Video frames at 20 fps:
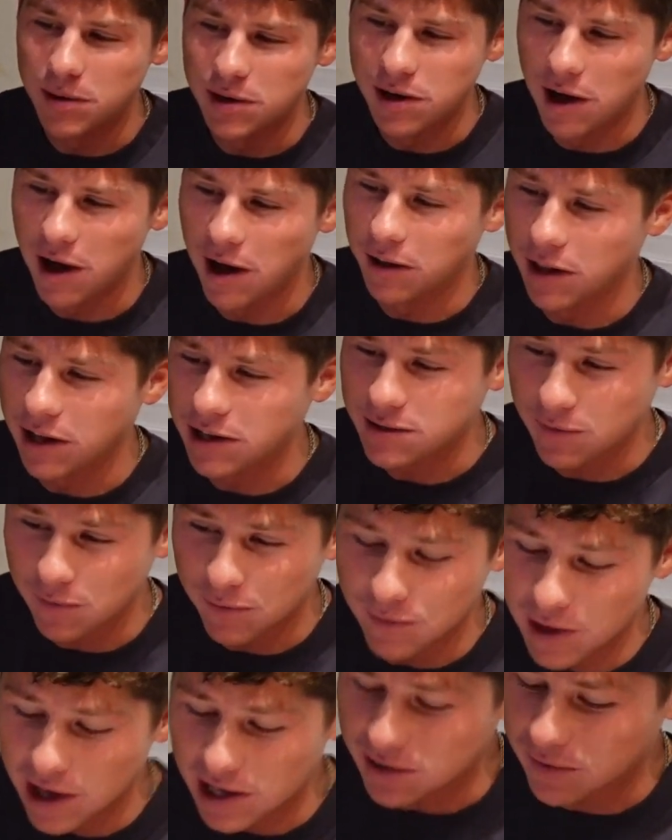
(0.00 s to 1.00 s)
but no,
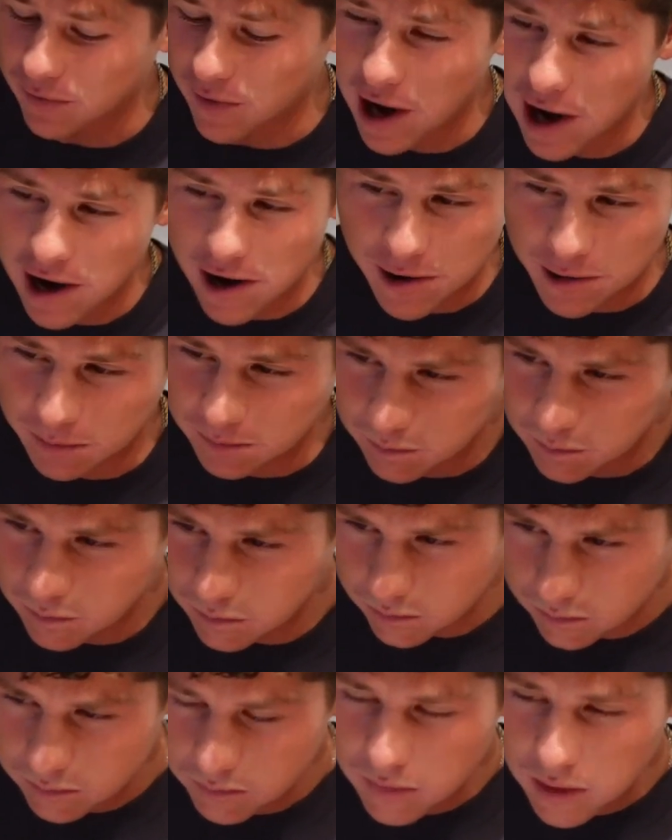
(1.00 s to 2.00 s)
that's that's fire.
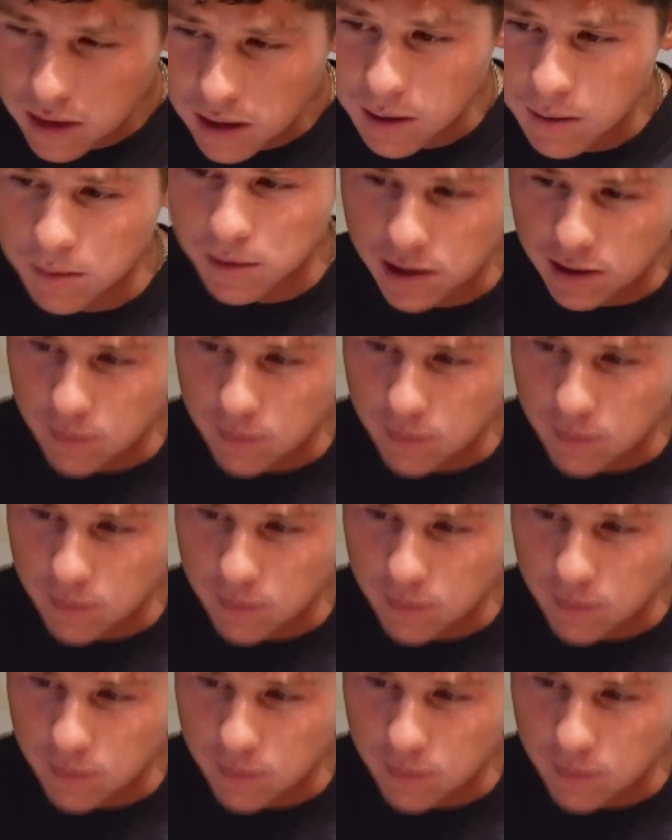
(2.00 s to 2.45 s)
I'm gonna